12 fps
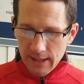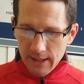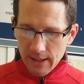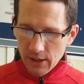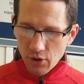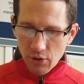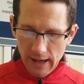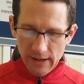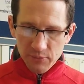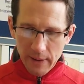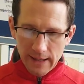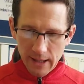He who has
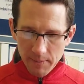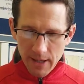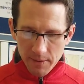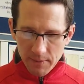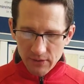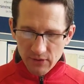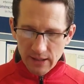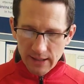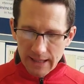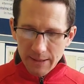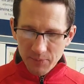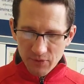my commandments and
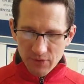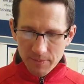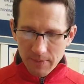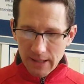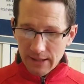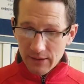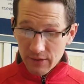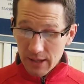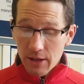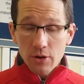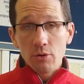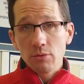keeps them, it is
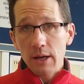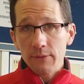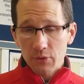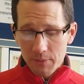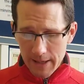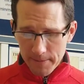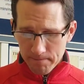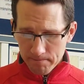he who loves me.